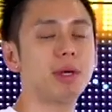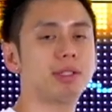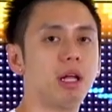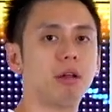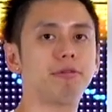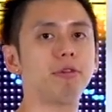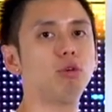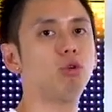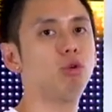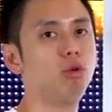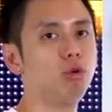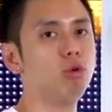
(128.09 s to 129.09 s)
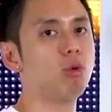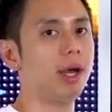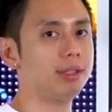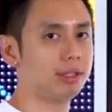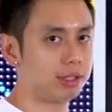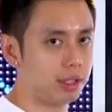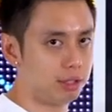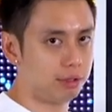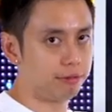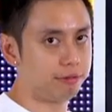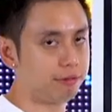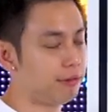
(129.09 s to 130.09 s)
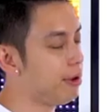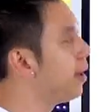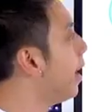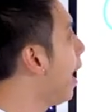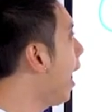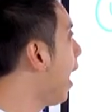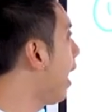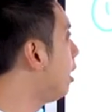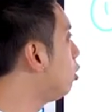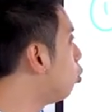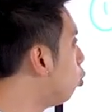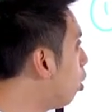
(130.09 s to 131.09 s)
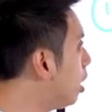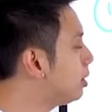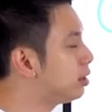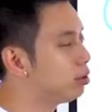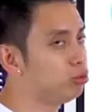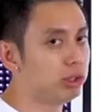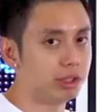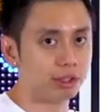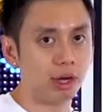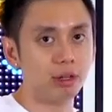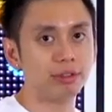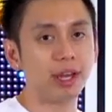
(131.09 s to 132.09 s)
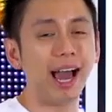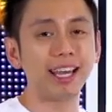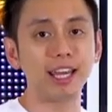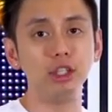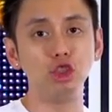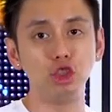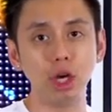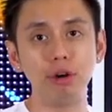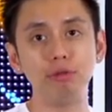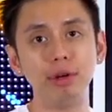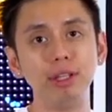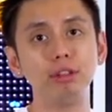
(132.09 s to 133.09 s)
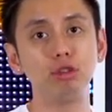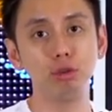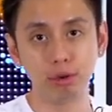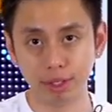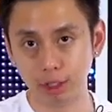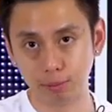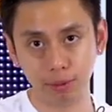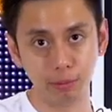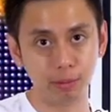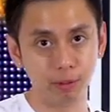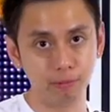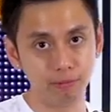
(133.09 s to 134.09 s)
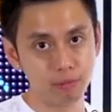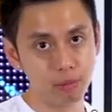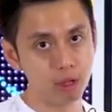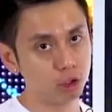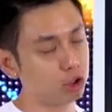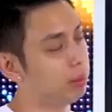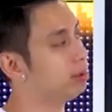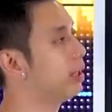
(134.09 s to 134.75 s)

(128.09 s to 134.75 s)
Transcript: myself, who do I serve and what is the result I can generate to these people? So I'm